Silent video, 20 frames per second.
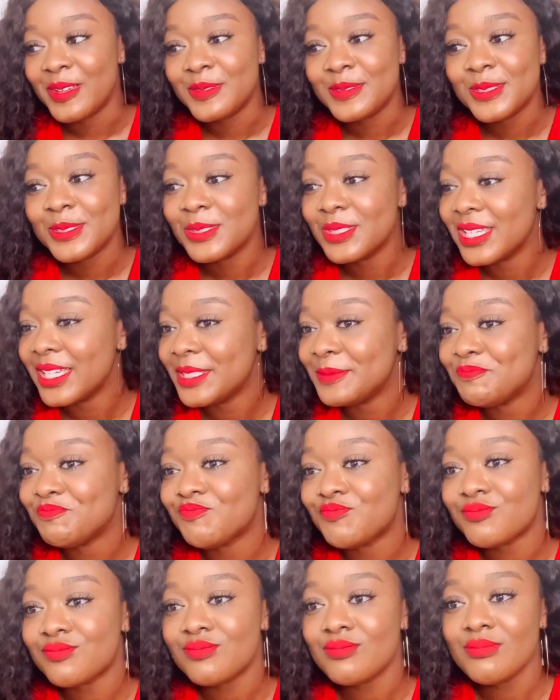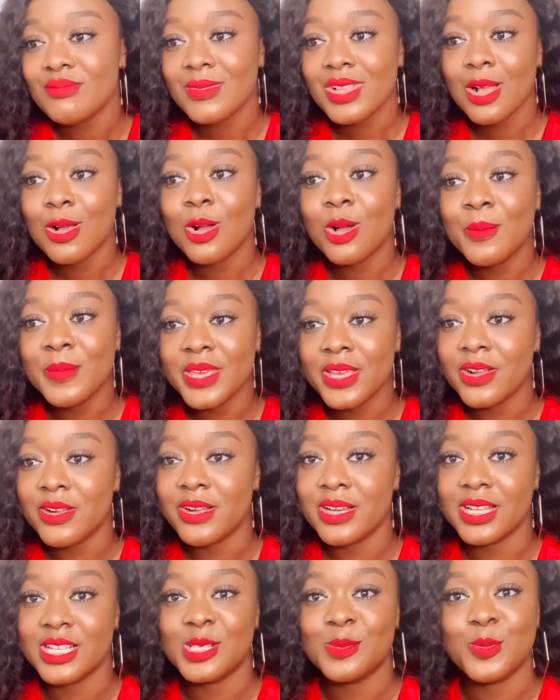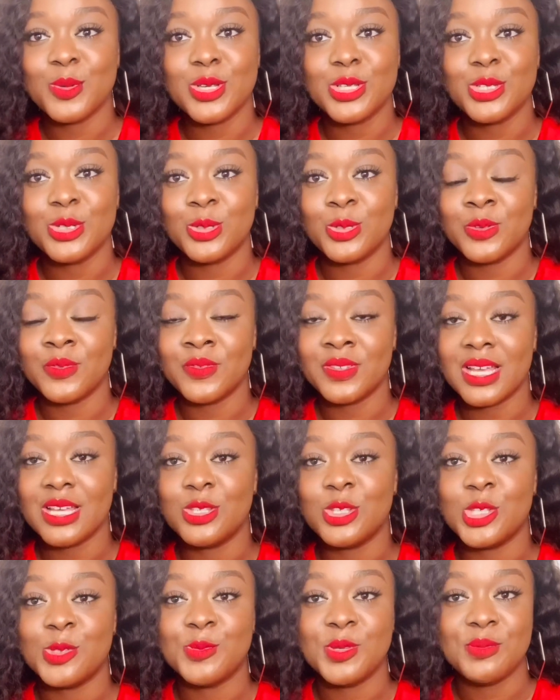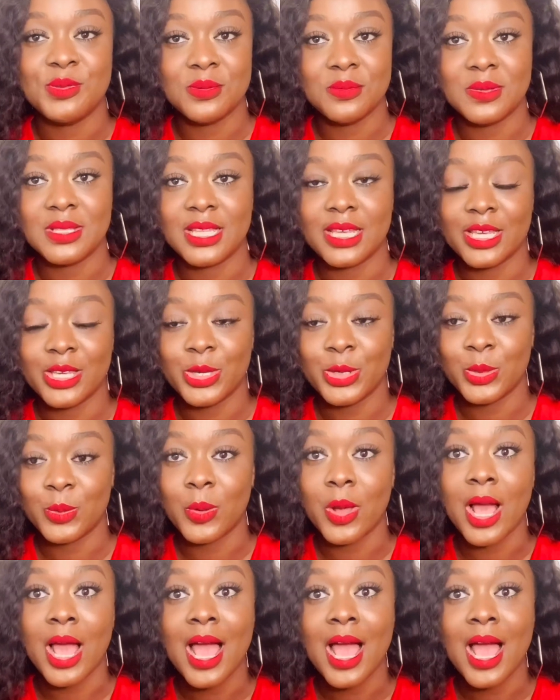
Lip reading: So like coming here and experiencing all of that just made me be like, you know what,